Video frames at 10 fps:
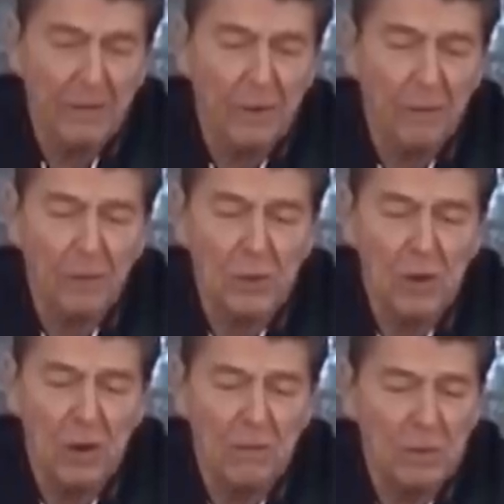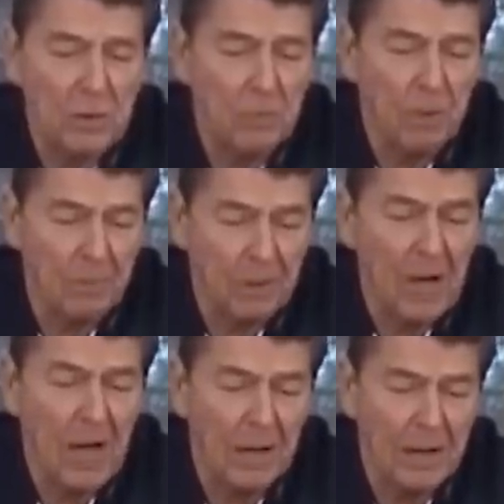when Jimmy Carter
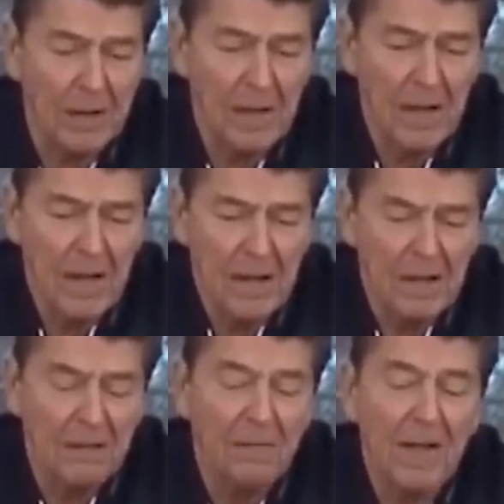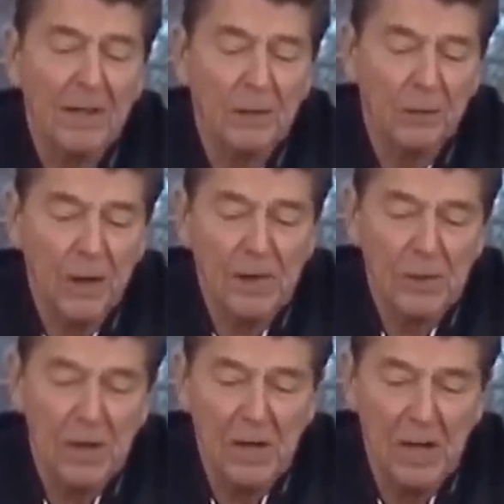had brought American power to a previous